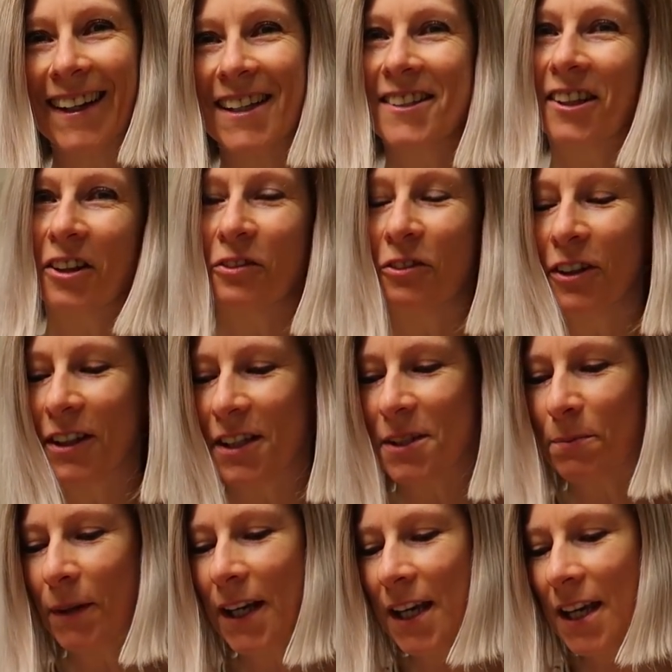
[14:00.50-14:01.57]
it's not for
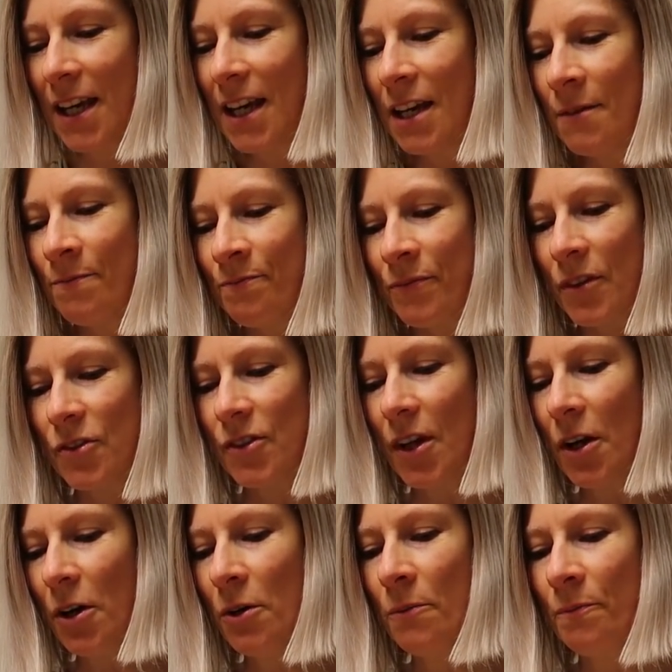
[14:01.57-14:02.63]
display so
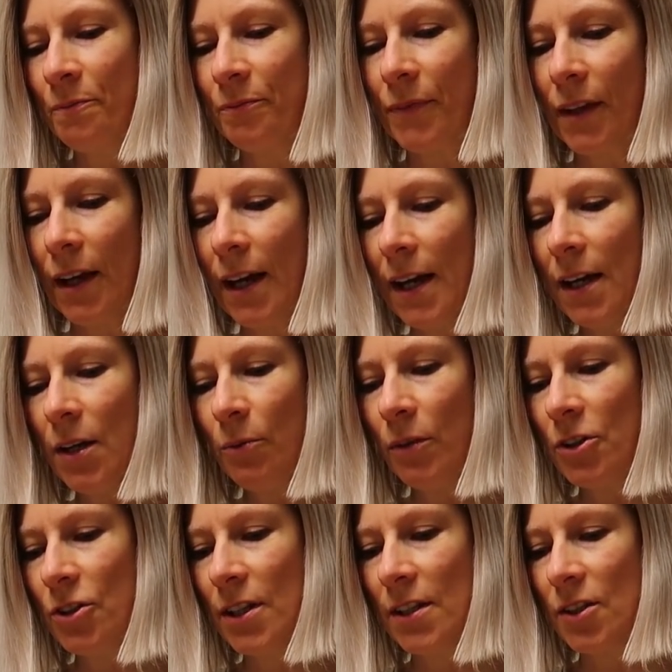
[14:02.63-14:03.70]
I
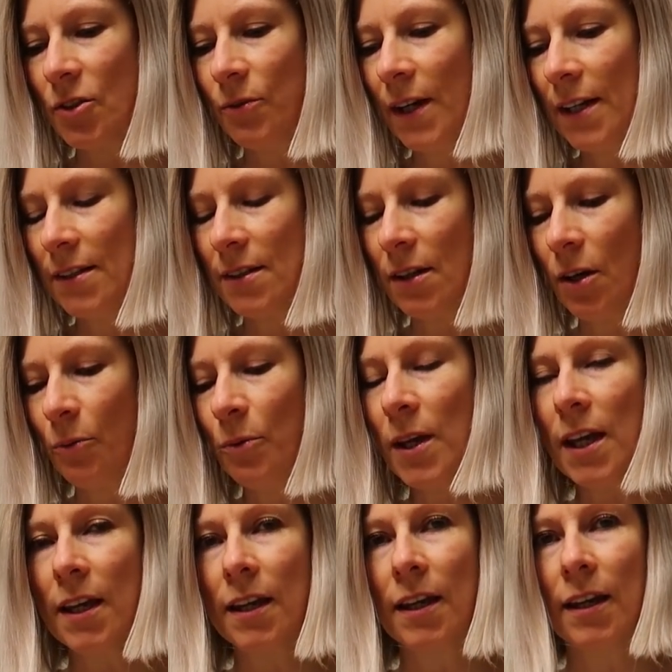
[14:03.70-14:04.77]
wash this twice a
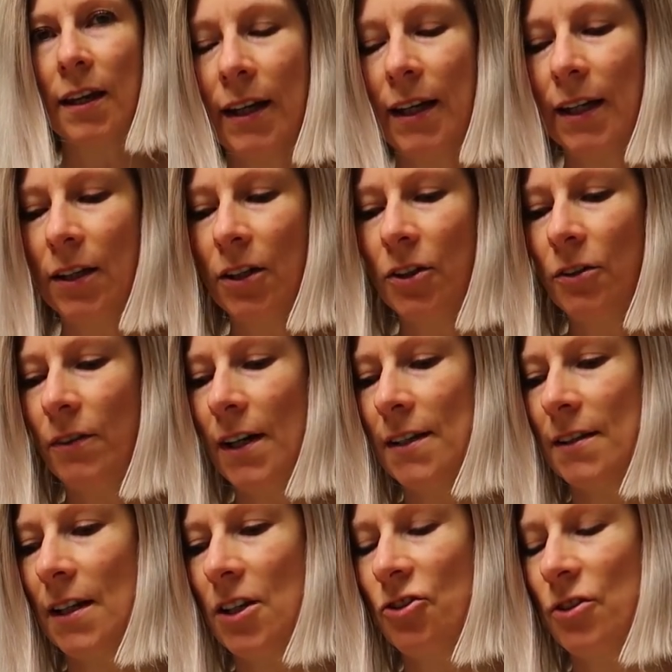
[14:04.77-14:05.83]
week and
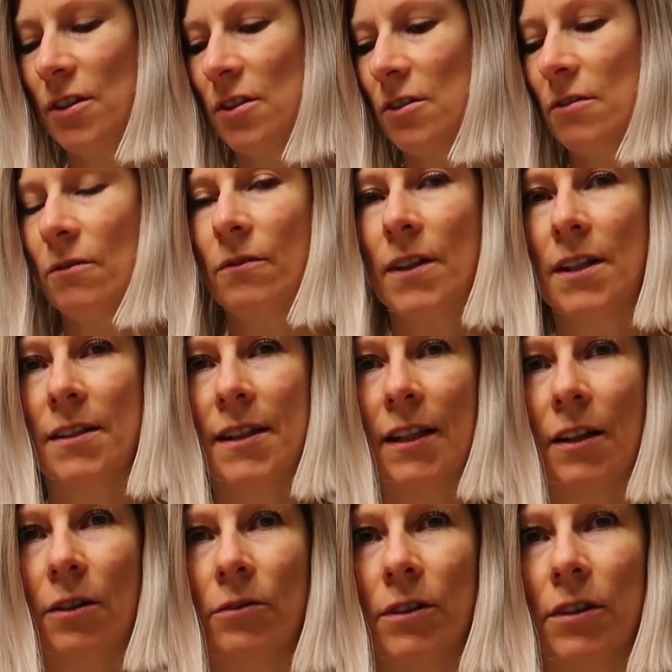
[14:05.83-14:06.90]
otherwise I just rinse
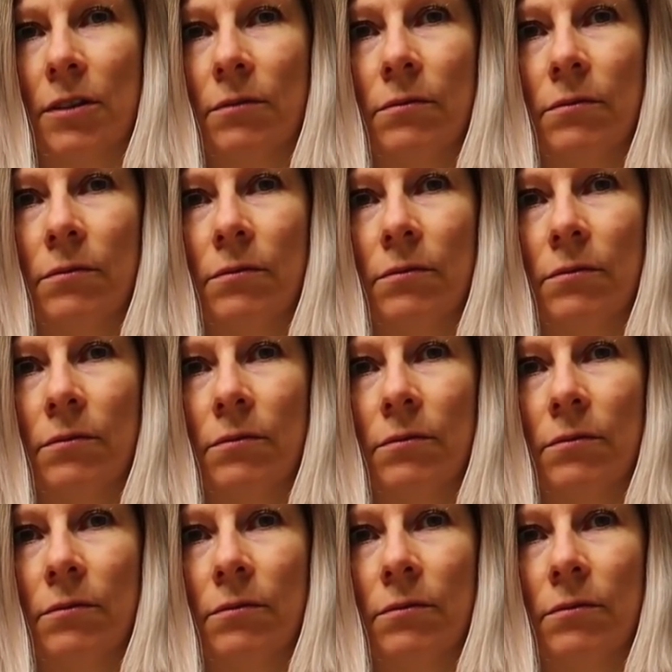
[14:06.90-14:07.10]
it out